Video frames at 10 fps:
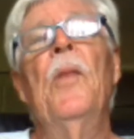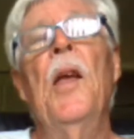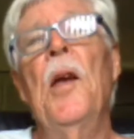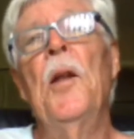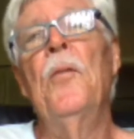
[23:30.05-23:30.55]

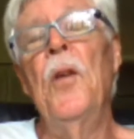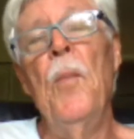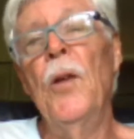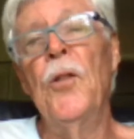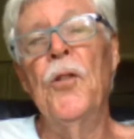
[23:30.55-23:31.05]
And if he
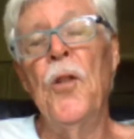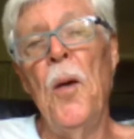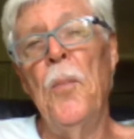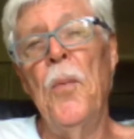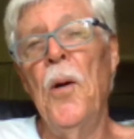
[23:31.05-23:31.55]
messes
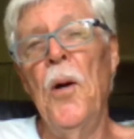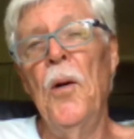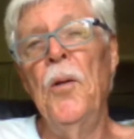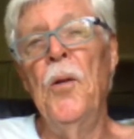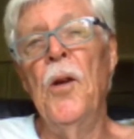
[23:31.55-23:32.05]
up,
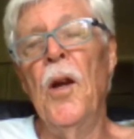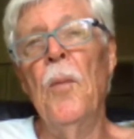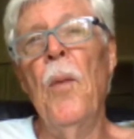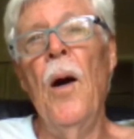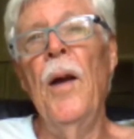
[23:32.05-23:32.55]
you can
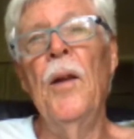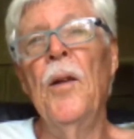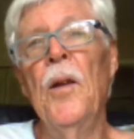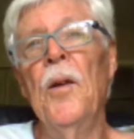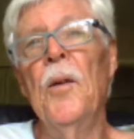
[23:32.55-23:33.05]
come by
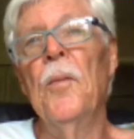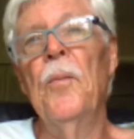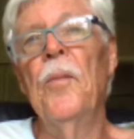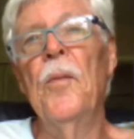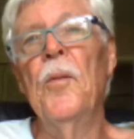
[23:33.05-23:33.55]
and
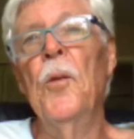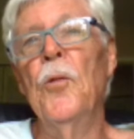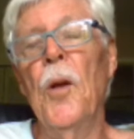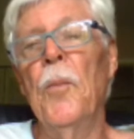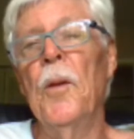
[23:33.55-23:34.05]
do
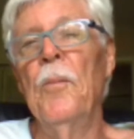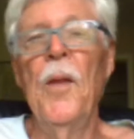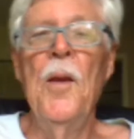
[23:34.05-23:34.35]
something.